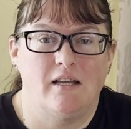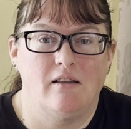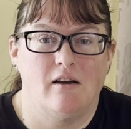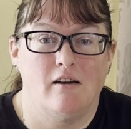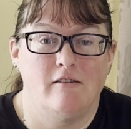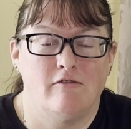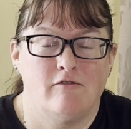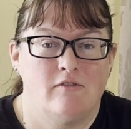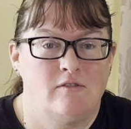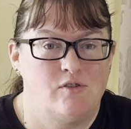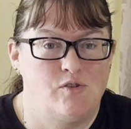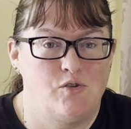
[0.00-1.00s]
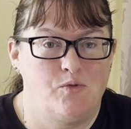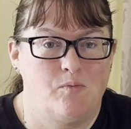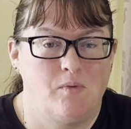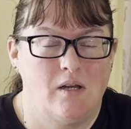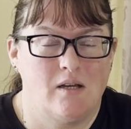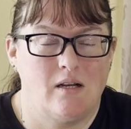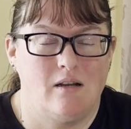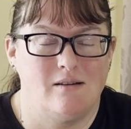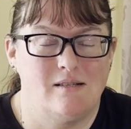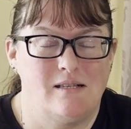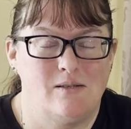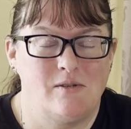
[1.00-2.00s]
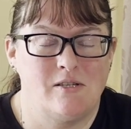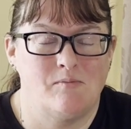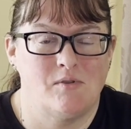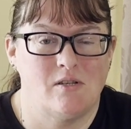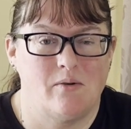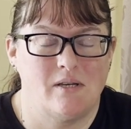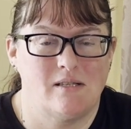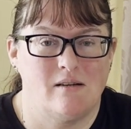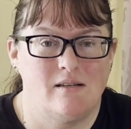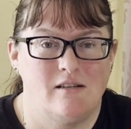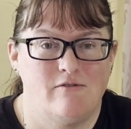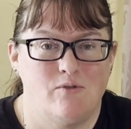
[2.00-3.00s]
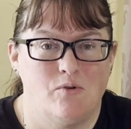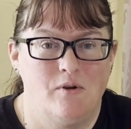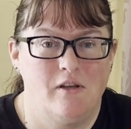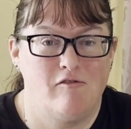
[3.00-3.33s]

live Zoom classes, which I'm so excited for.